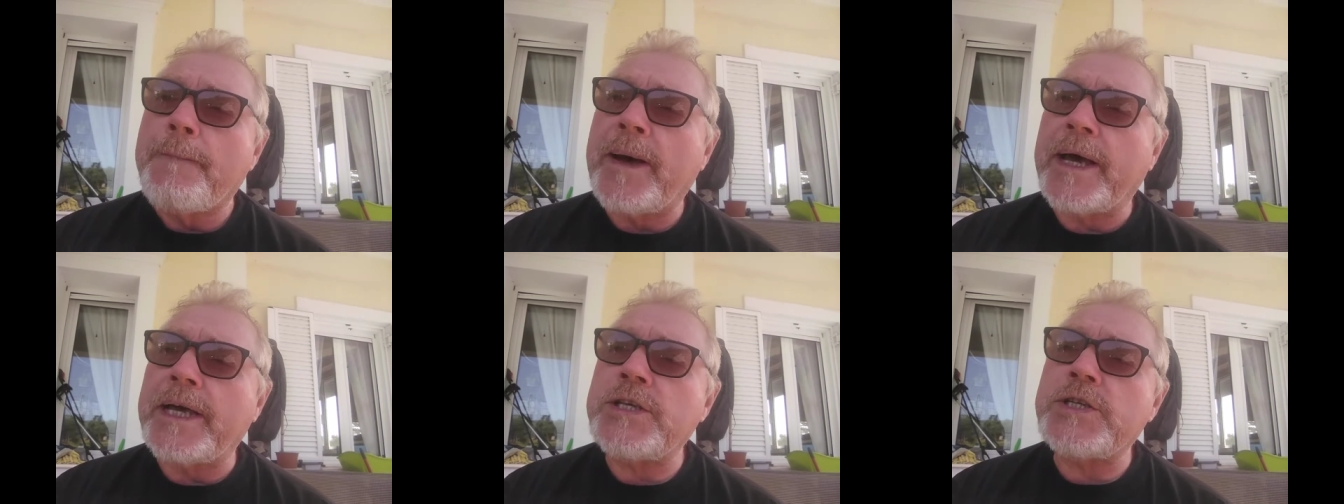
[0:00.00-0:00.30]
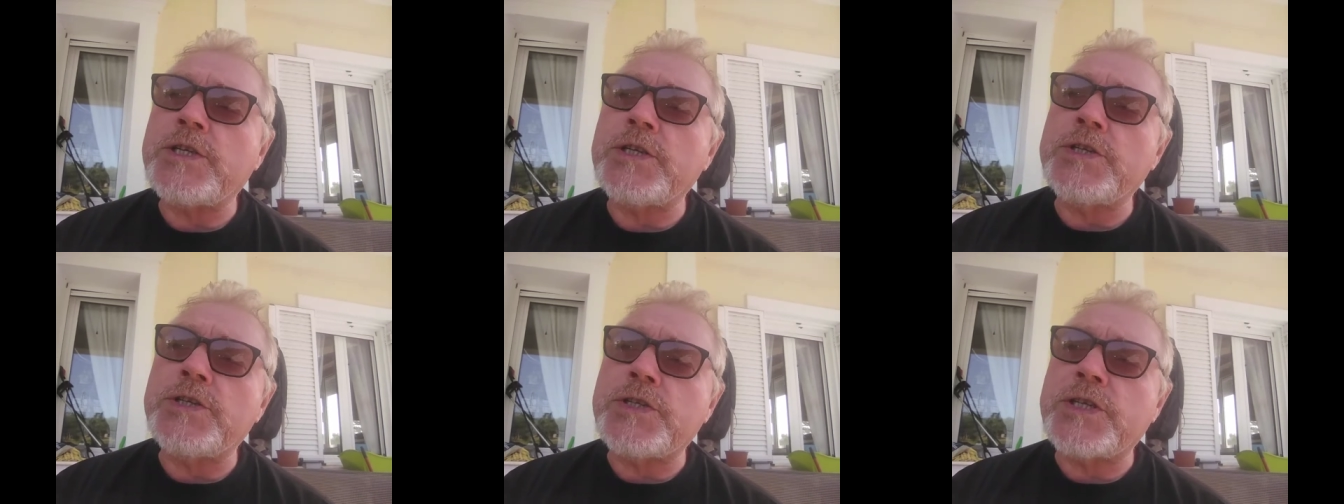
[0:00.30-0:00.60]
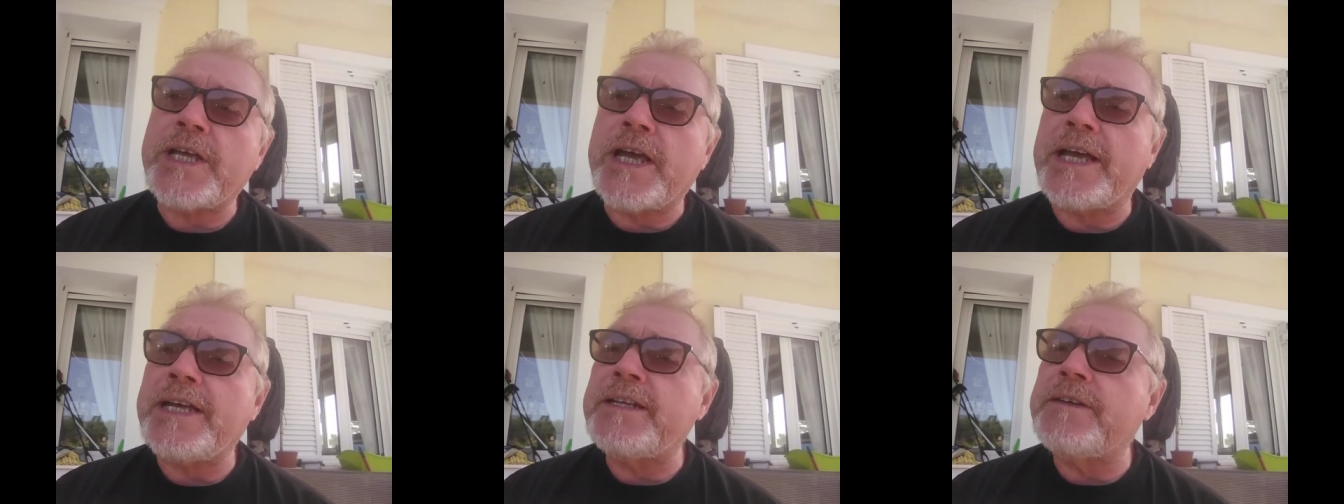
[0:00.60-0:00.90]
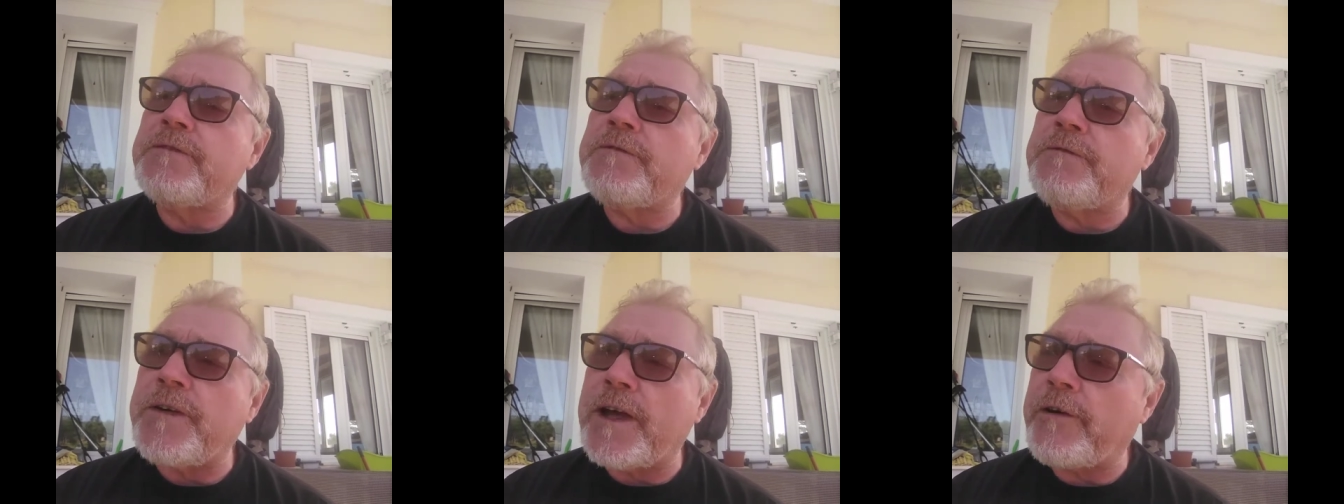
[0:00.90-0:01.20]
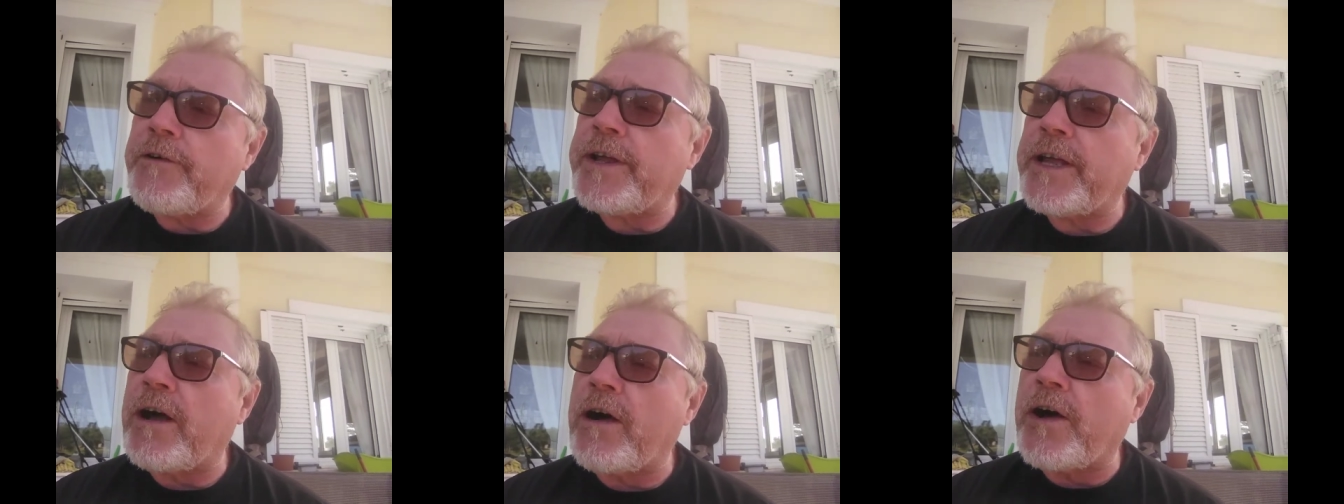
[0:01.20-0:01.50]
patients gain a
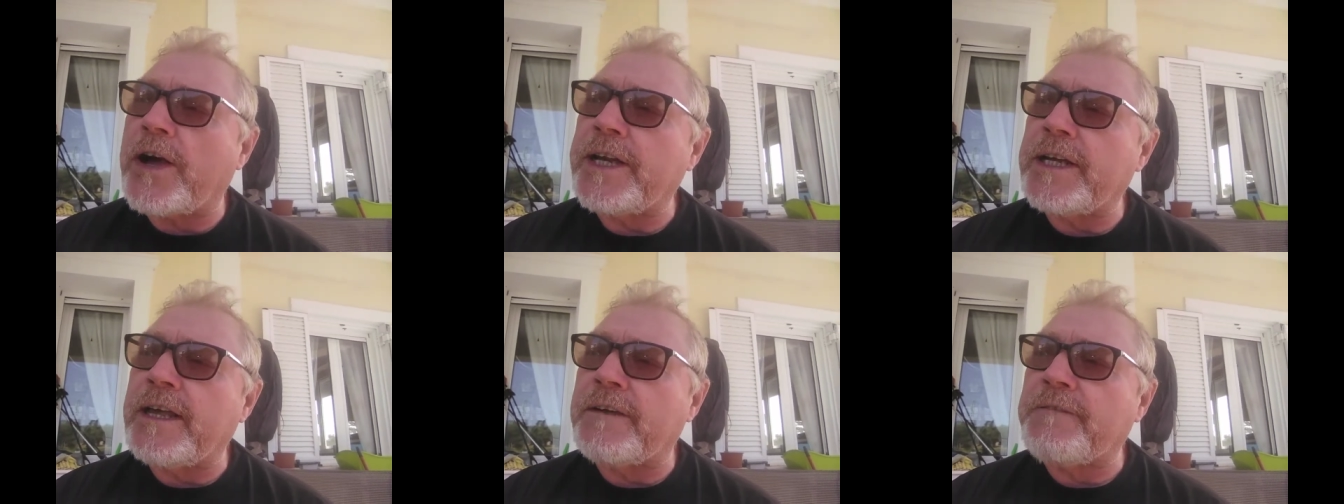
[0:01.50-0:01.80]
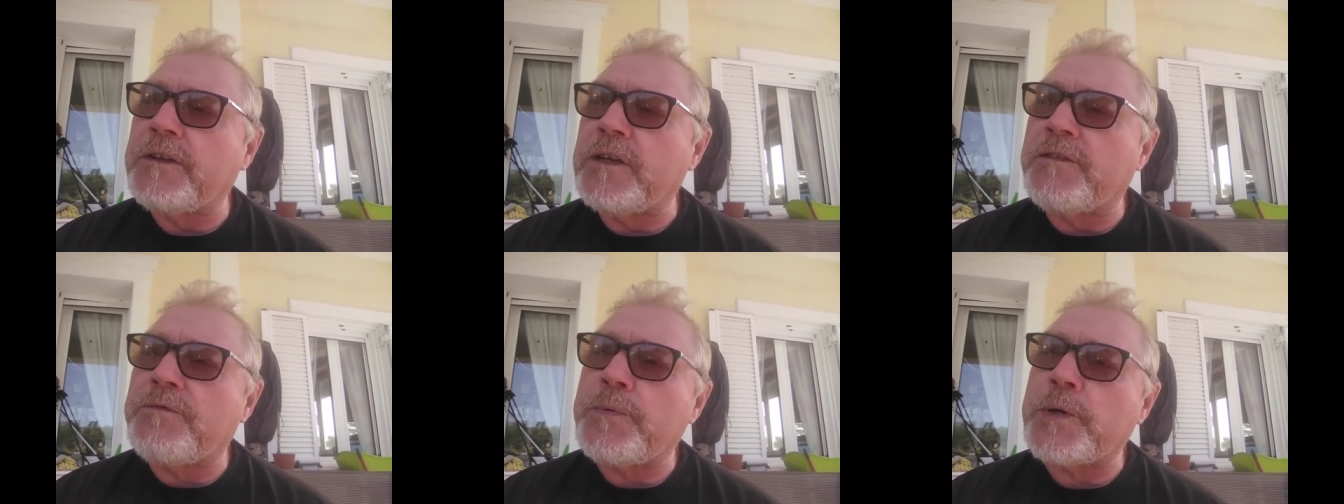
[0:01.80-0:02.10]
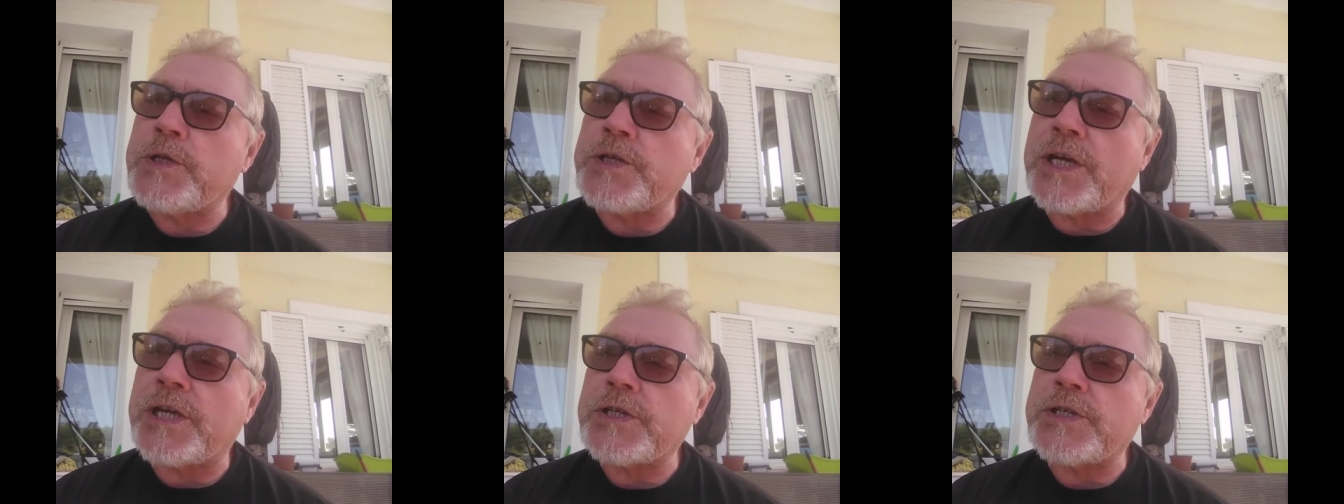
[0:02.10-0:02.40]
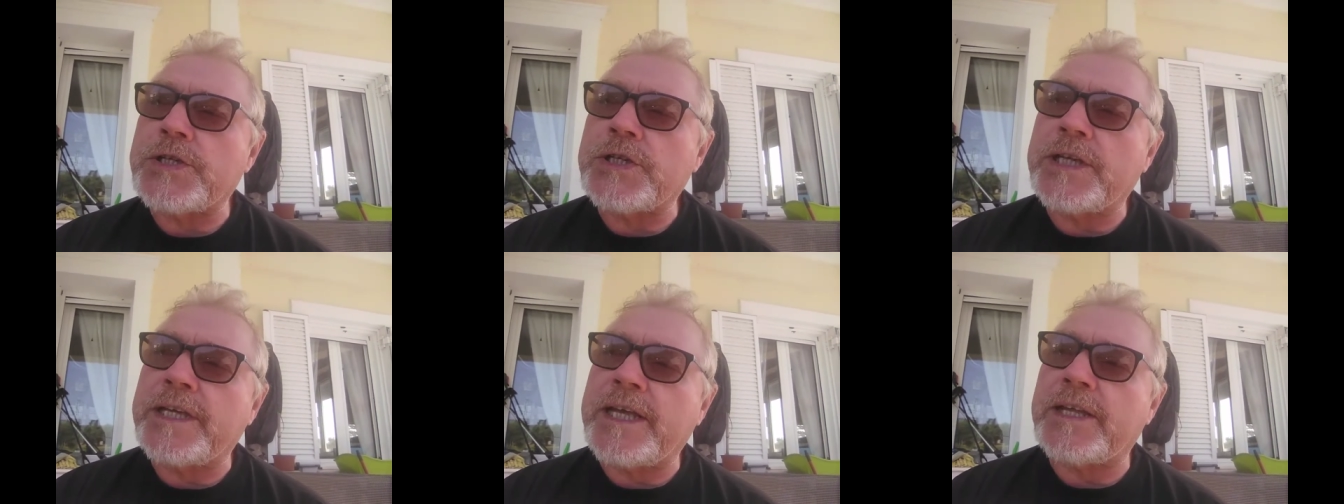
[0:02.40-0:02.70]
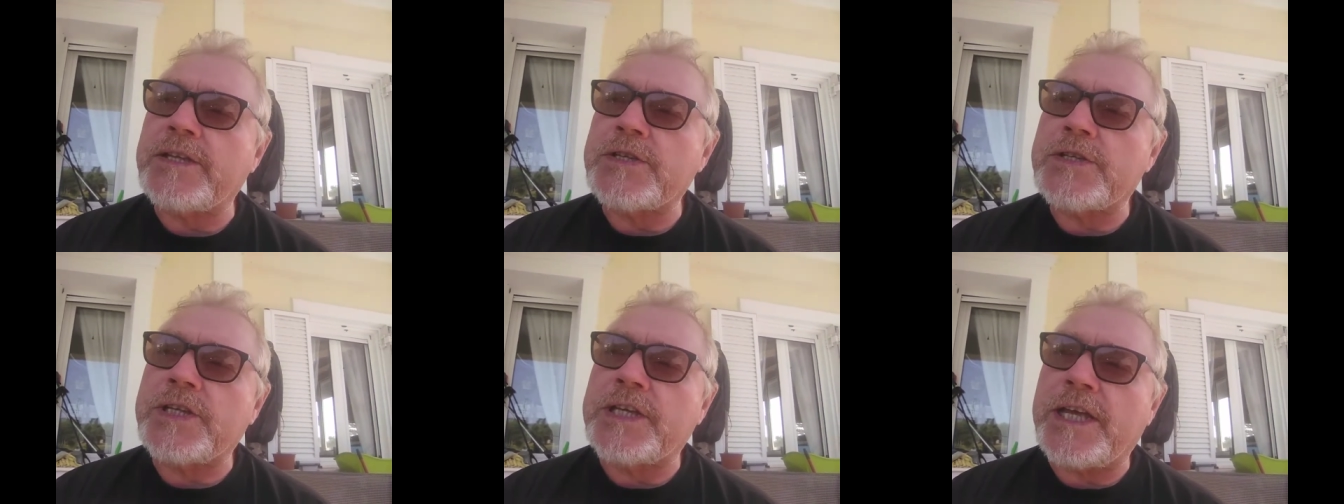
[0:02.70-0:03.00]
very high level of protection
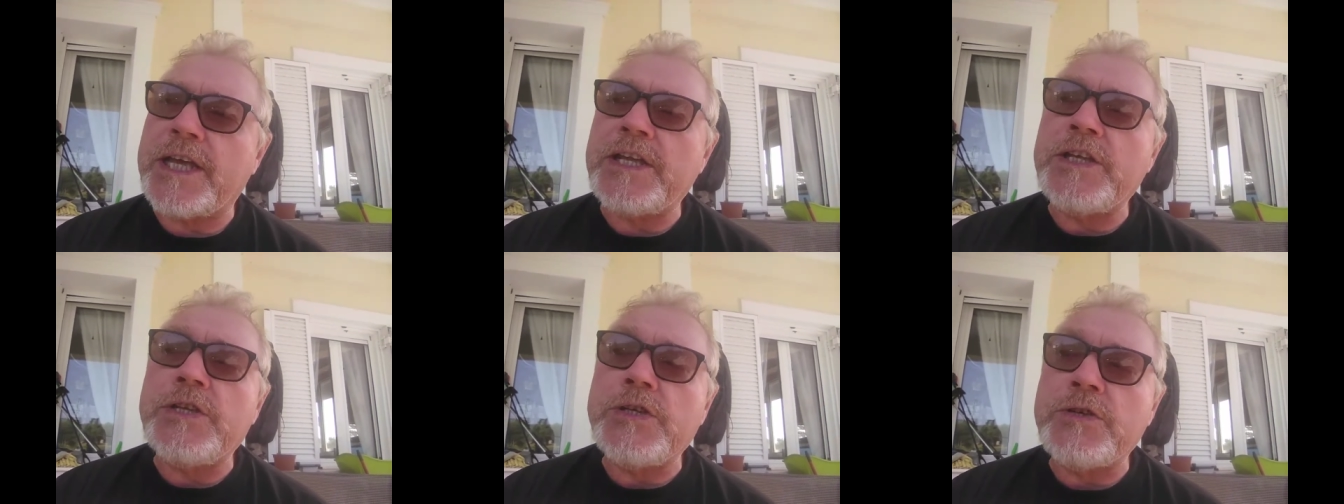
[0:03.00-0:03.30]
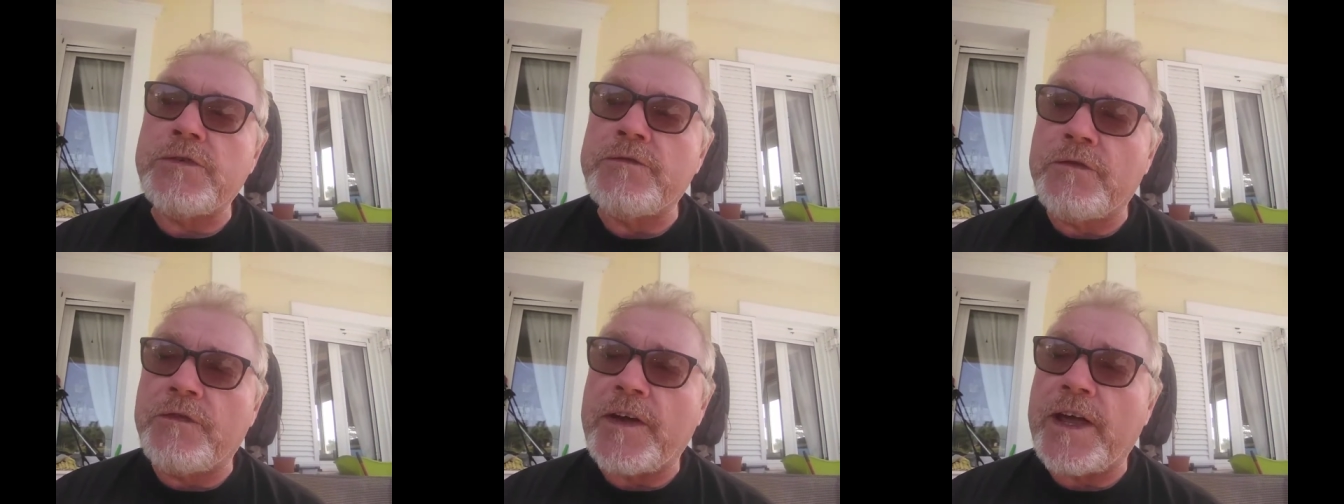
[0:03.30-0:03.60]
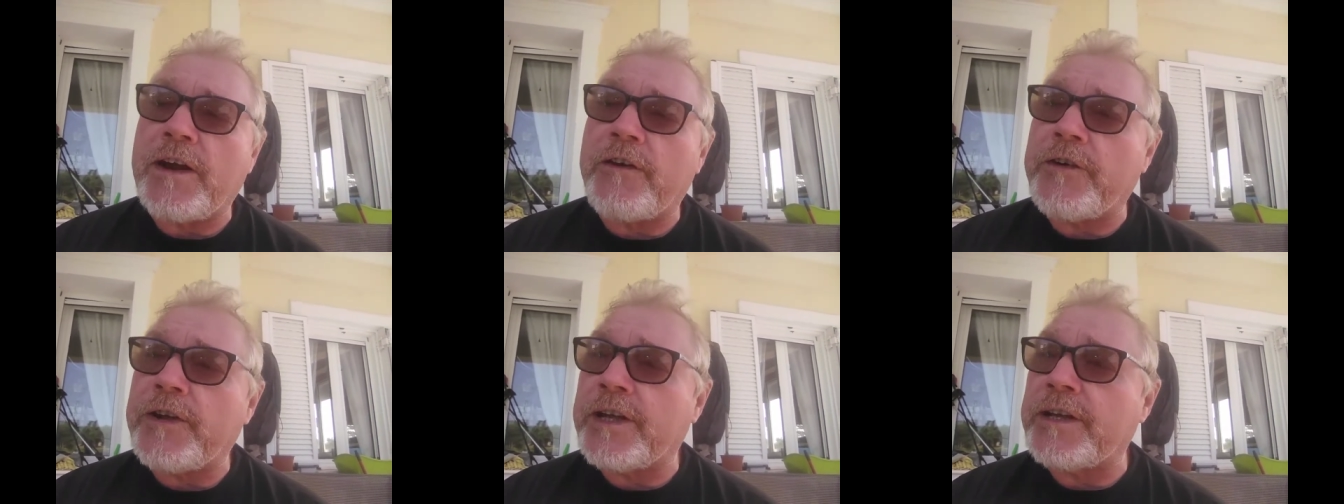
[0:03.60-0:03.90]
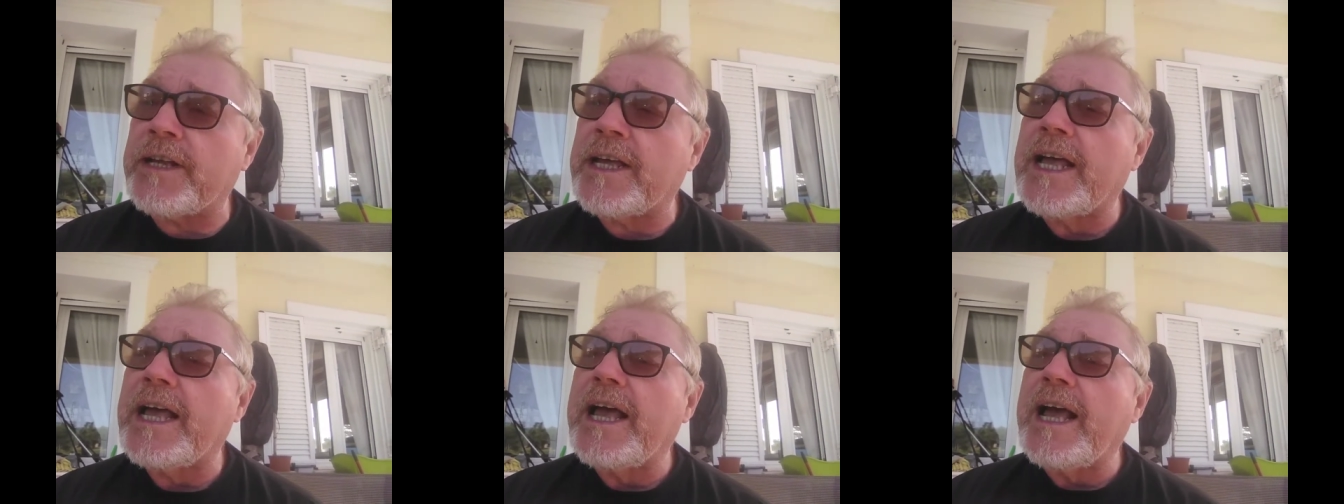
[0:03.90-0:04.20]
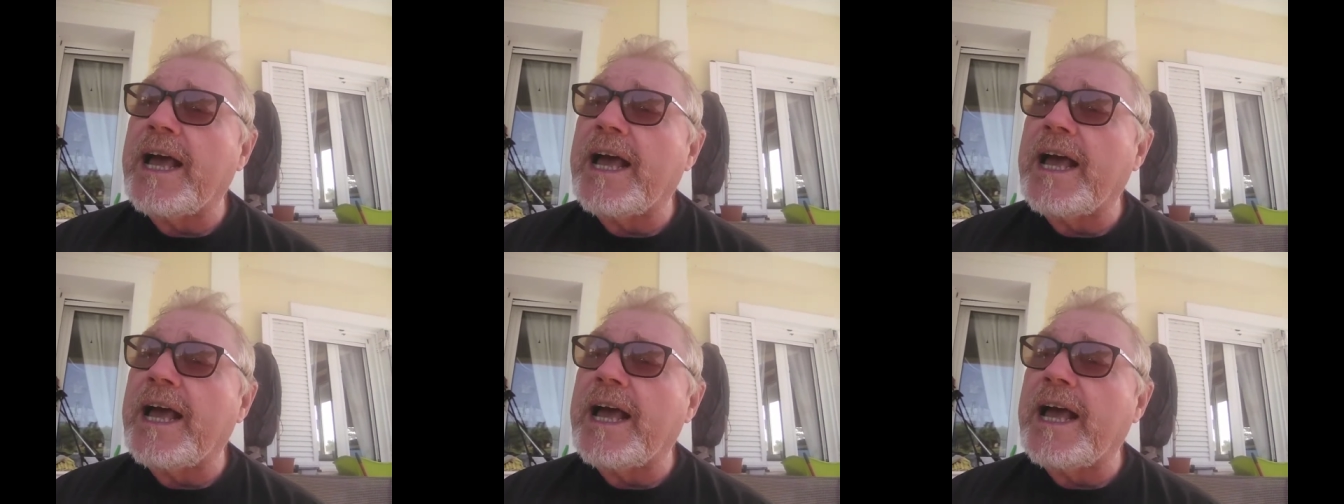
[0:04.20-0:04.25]
against the Indian variant.